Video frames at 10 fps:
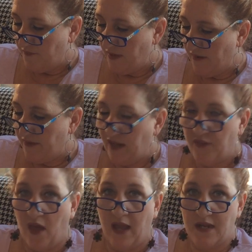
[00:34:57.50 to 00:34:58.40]
if you have any
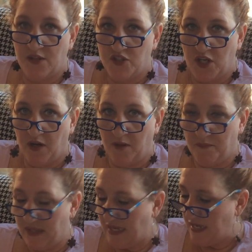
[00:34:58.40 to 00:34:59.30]
thoughts, share
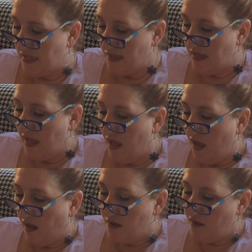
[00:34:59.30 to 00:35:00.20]
them, please.
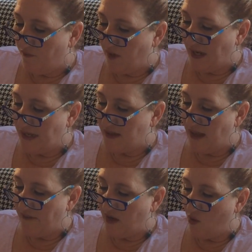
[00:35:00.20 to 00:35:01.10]
Also, if you guys
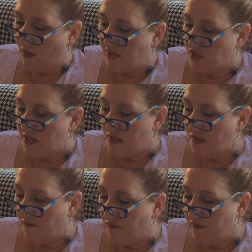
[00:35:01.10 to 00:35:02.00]
have any
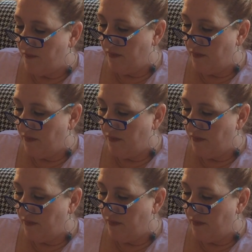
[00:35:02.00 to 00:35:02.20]
questions of